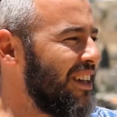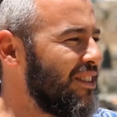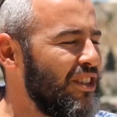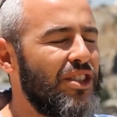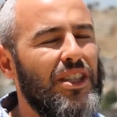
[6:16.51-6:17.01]

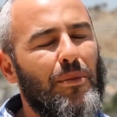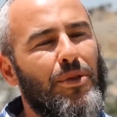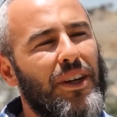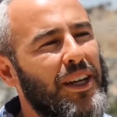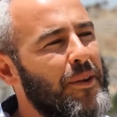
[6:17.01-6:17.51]
There is
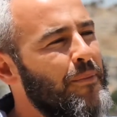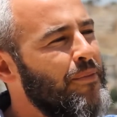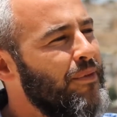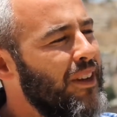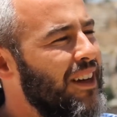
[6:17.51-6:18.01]
something,
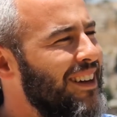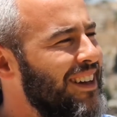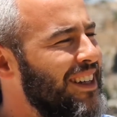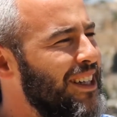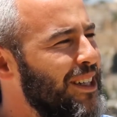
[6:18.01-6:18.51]

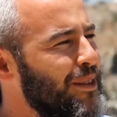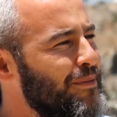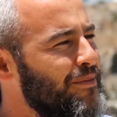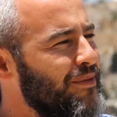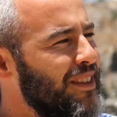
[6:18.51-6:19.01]

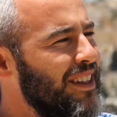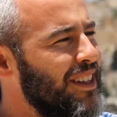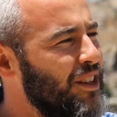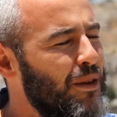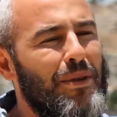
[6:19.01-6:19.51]

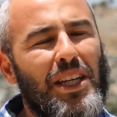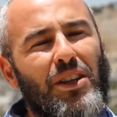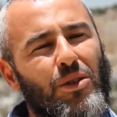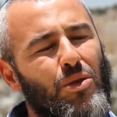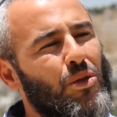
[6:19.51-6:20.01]
there are
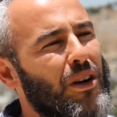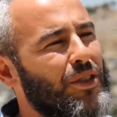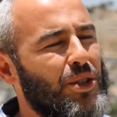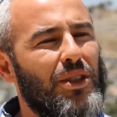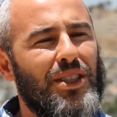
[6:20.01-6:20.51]
many who are
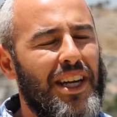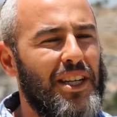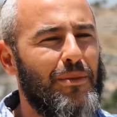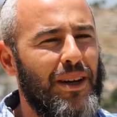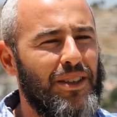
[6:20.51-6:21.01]
so
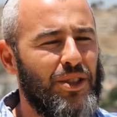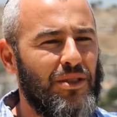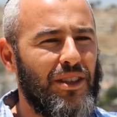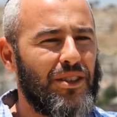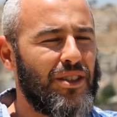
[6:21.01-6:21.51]
excited about
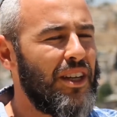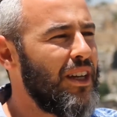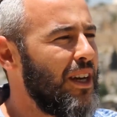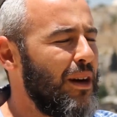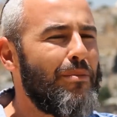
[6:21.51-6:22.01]
Israel's
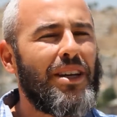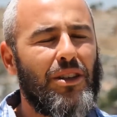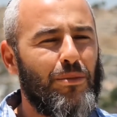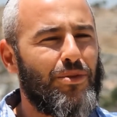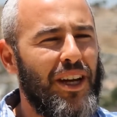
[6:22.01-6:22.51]

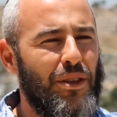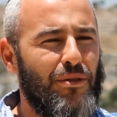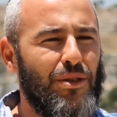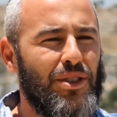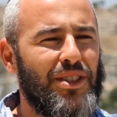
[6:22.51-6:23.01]
medical
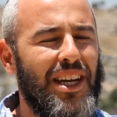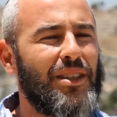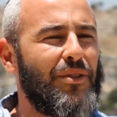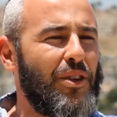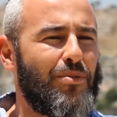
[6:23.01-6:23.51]
breakthroughs and
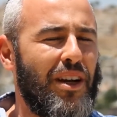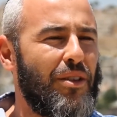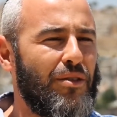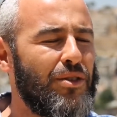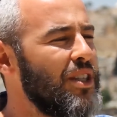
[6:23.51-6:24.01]
scientific
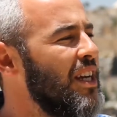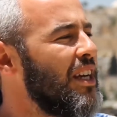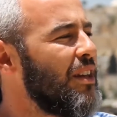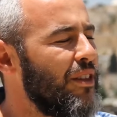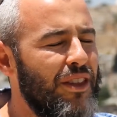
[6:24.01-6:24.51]
breakthroughs.
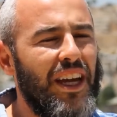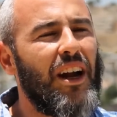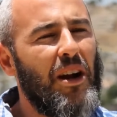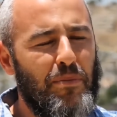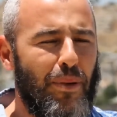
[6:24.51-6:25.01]
They
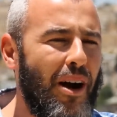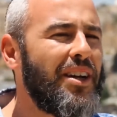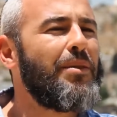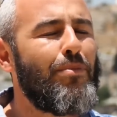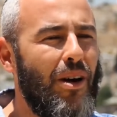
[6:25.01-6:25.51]
are
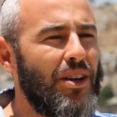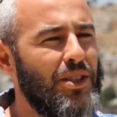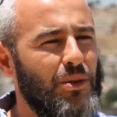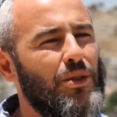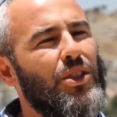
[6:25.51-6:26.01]
part and
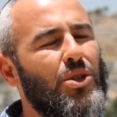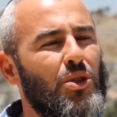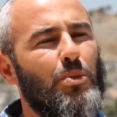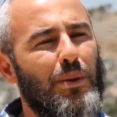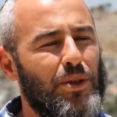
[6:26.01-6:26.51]
parcel with the
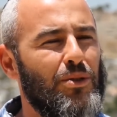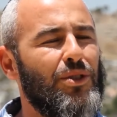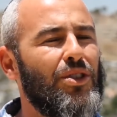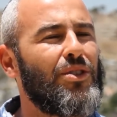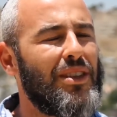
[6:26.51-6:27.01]
Jewish people's
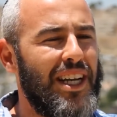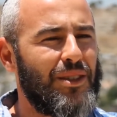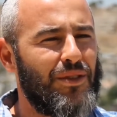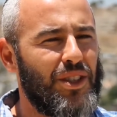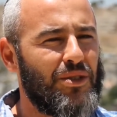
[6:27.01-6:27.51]
return to the
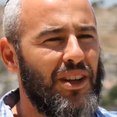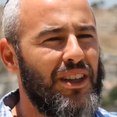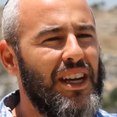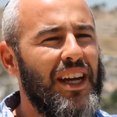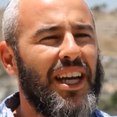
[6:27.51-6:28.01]
land of
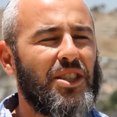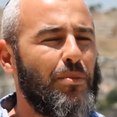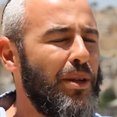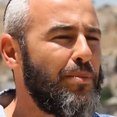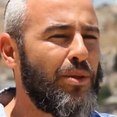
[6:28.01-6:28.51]
Israel. As our
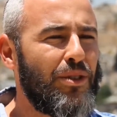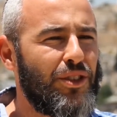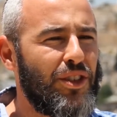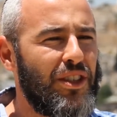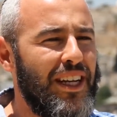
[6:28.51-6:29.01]
people
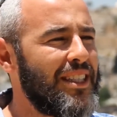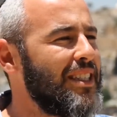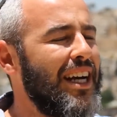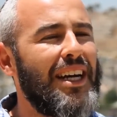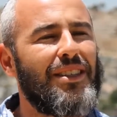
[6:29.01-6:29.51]
return, as
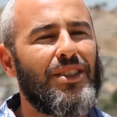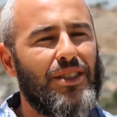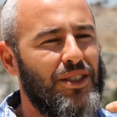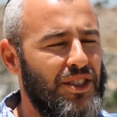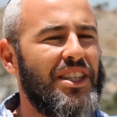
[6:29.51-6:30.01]
God is
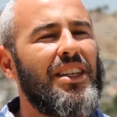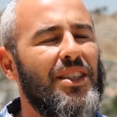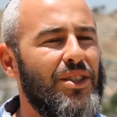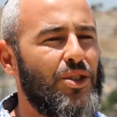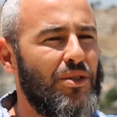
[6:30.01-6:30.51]
seeing
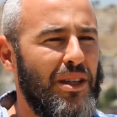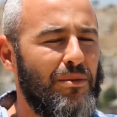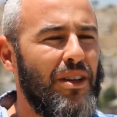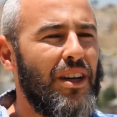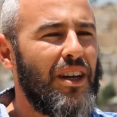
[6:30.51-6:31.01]
his
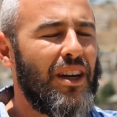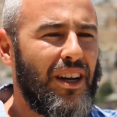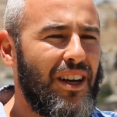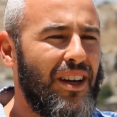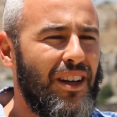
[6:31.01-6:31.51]
dream
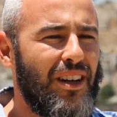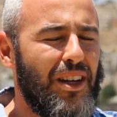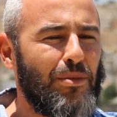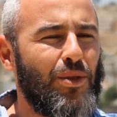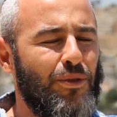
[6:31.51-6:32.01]

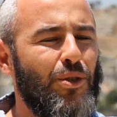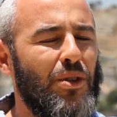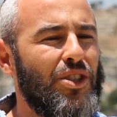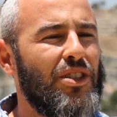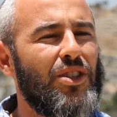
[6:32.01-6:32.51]
come to
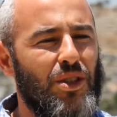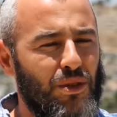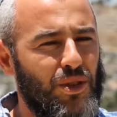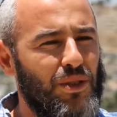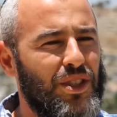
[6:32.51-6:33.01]
fruition, so
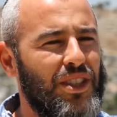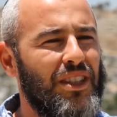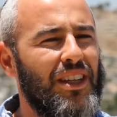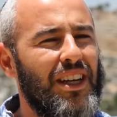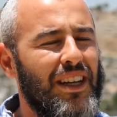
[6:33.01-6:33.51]
too is
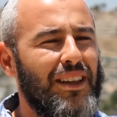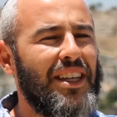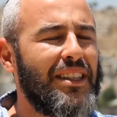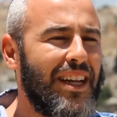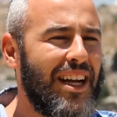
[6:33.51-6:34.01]
he
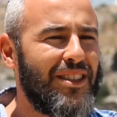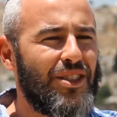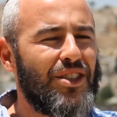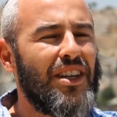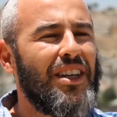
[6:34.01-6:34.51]
letting
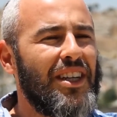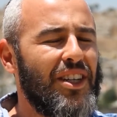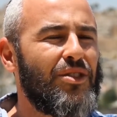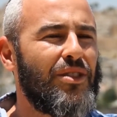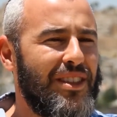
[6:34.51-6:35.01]
knowledge
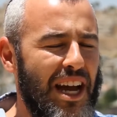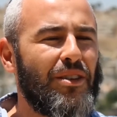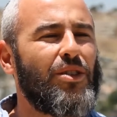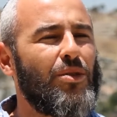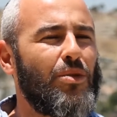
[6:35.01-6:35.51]

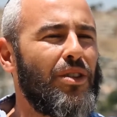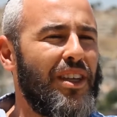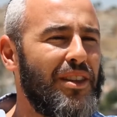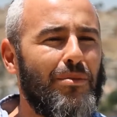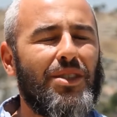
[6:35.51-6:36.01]
down into the world.
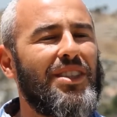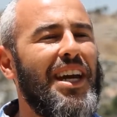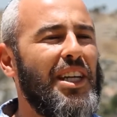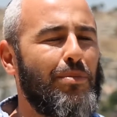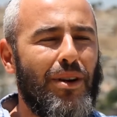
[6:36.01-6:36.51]
And the
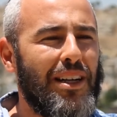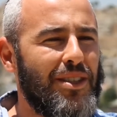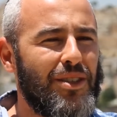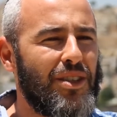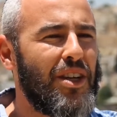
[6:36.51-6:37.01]
messianic
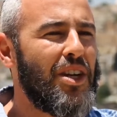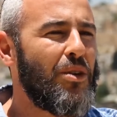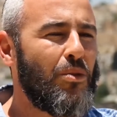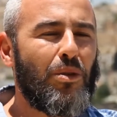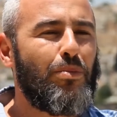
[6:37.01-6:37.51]
process
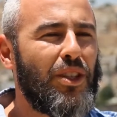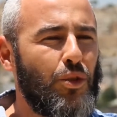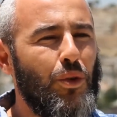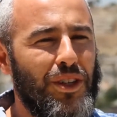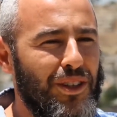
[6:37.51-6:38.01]
will be
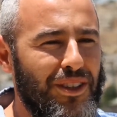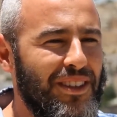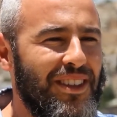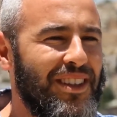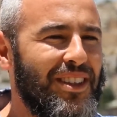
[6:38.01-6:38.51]

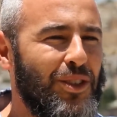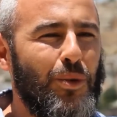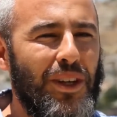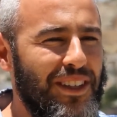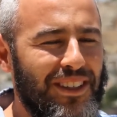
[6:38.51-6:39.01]

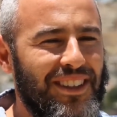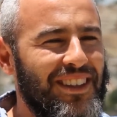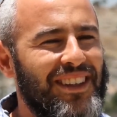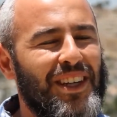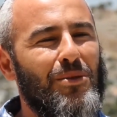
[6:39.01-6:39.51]
tweeted.
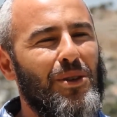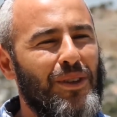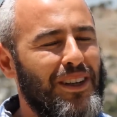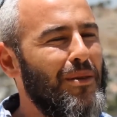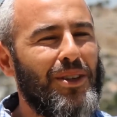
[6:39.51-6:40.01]
It will
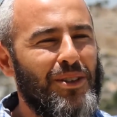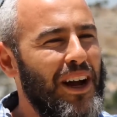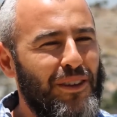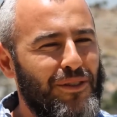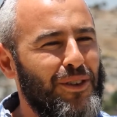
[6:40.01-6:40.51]
come on your
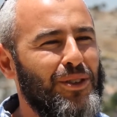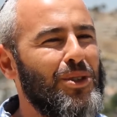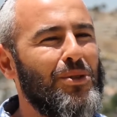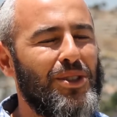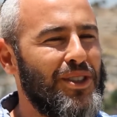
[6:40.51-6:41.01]
iPhone.
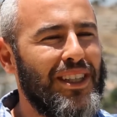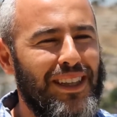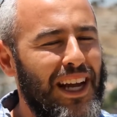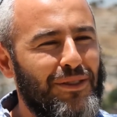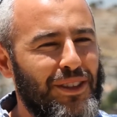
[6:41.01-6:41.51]
You will see it
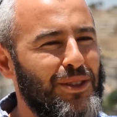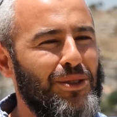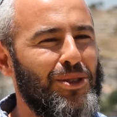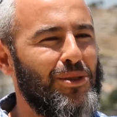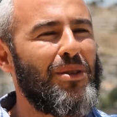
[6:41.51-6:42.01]
live on
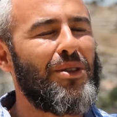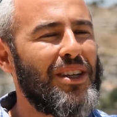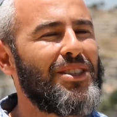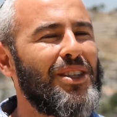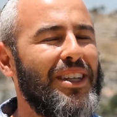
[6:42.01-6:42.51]
YouTube.
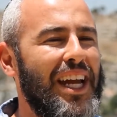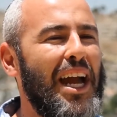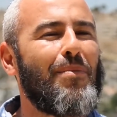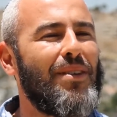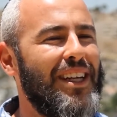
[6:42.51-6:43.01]
Things are going to
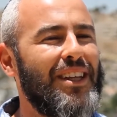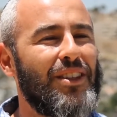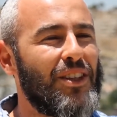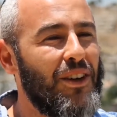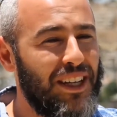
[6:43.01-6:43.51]
happen, and
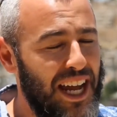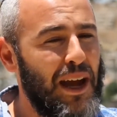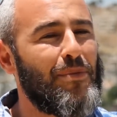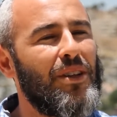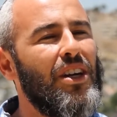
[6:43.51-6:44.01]
they're going to
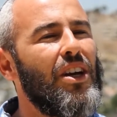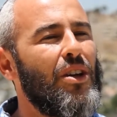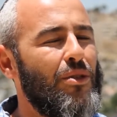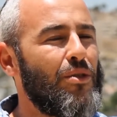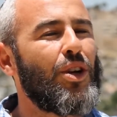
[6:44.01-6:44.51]
happen
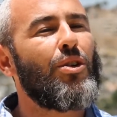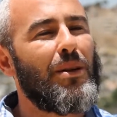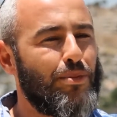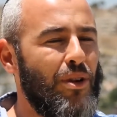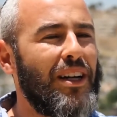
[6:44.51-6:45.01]
through the
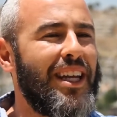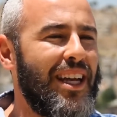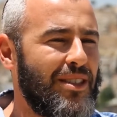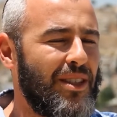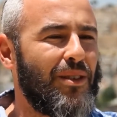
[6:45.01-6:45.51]
great
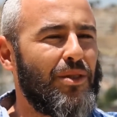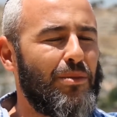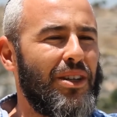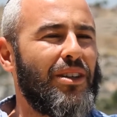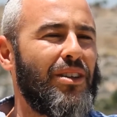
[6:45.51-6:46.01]
broadcasting of the
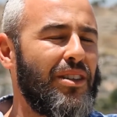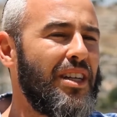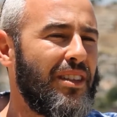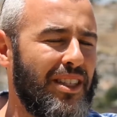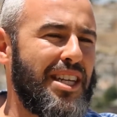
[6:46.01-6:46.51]
miracle
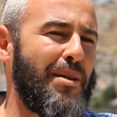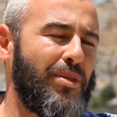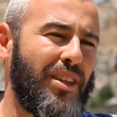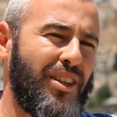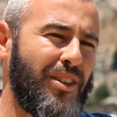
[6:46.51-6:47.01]
that's
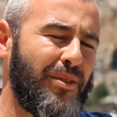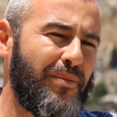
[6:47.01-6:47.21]
happening here.